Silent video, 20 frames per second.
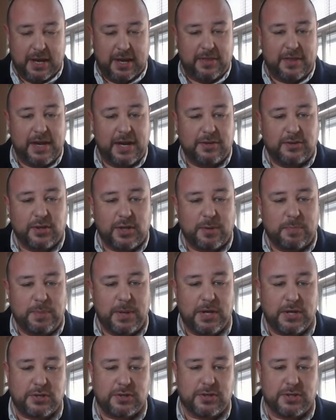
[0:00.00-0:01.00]
And then I took a
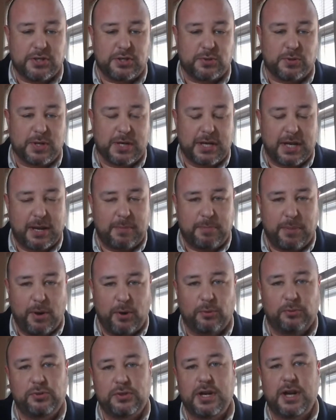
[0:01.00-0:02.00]
picture of the tree and I
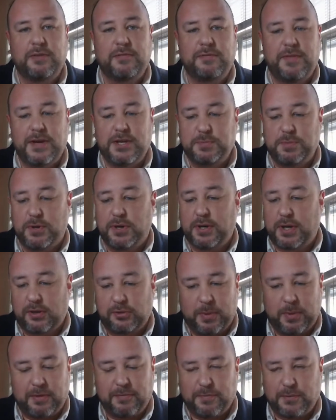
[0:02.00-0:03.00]
posted it on Facebook
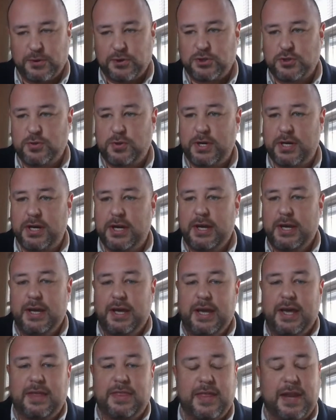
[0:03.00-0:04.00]
as my first tree.
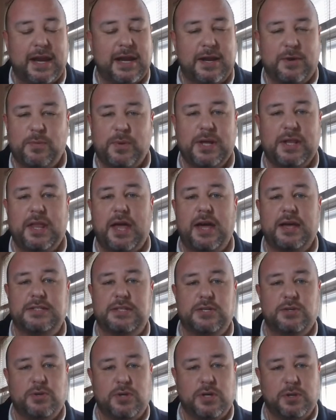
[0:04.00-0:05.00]
And then I didn't realize
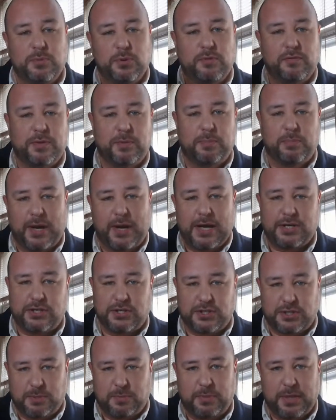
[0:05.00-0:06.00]
that you can move the
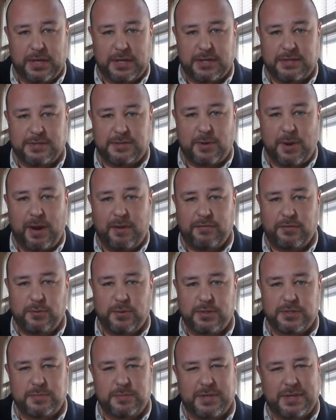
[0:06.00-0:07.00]
branches in place. So
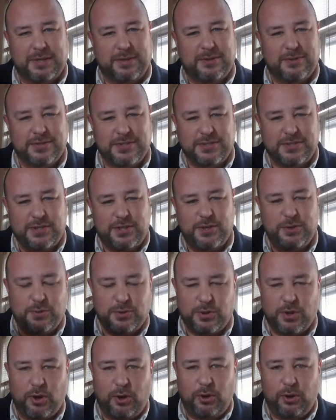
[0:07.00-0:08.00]
afterwards, I'm like, there's these
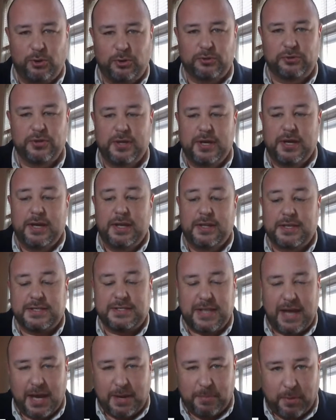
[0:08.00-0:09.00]
huge holes. The
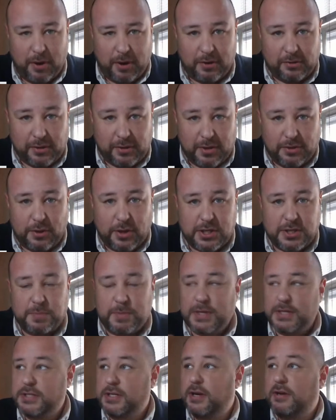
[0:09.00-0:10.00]
sad part is I thought to
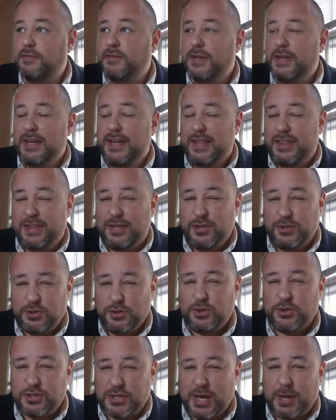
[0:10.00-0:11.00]
myself, this
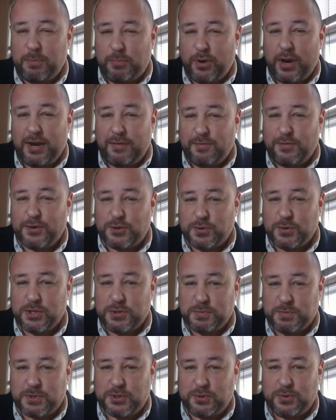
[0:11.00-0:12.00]
looks like Brantford's
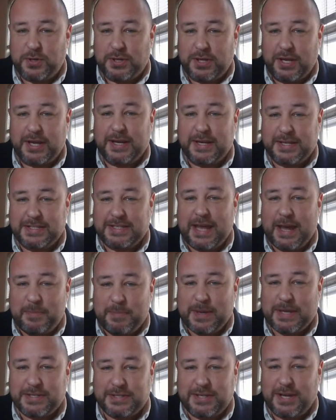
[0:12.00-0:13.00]
Christmas tree. Like, it's that
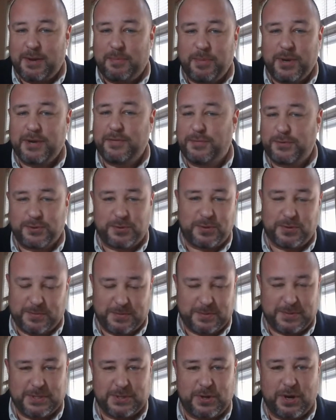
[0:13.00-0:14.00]
messed up. Brantford's
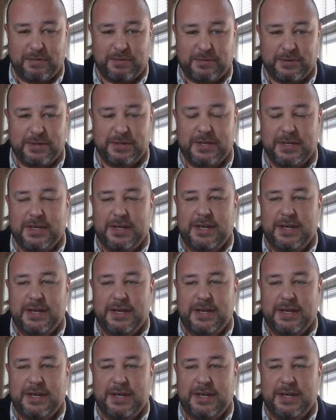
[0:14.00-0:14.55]
Christmas tree is awful.